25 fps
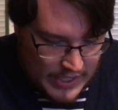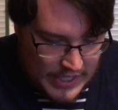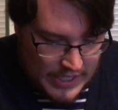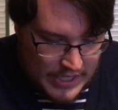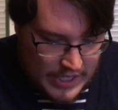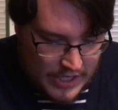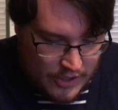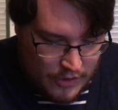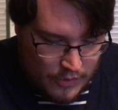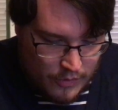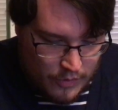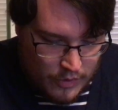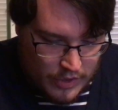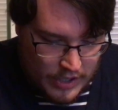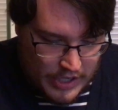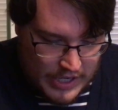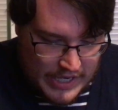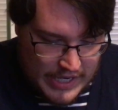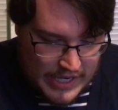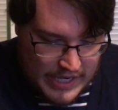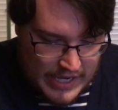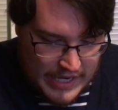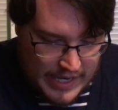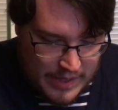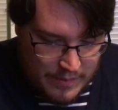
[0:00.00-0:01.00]
A
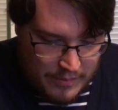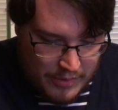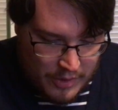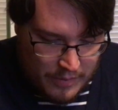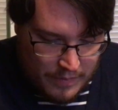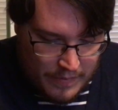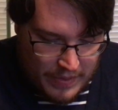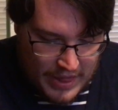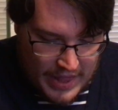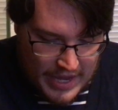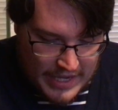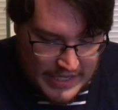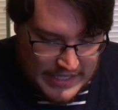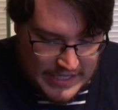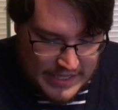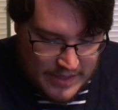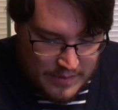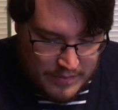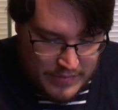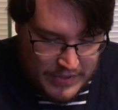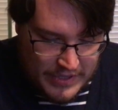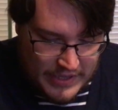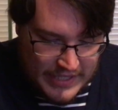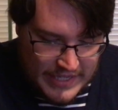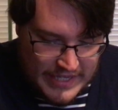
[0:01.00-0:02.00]
quirky and perplexing
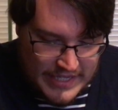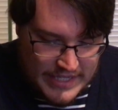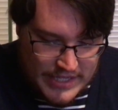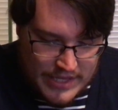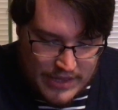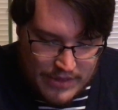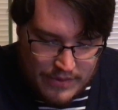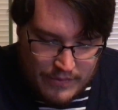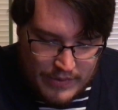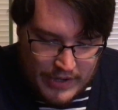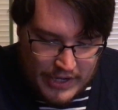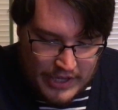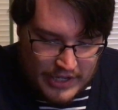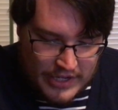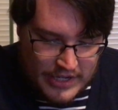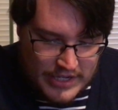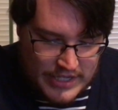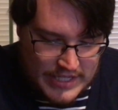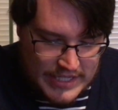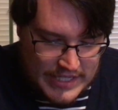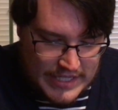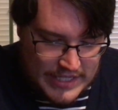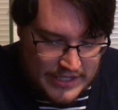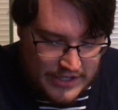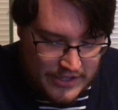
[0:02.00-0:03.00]
police thriller
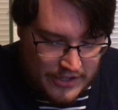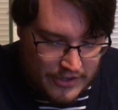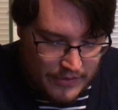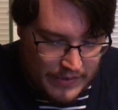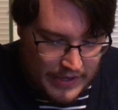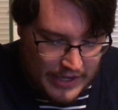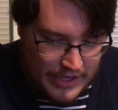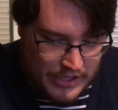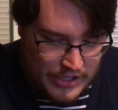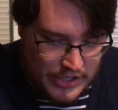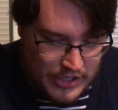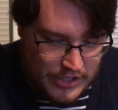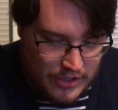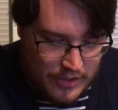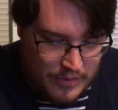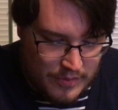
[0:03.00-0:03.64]
centered around two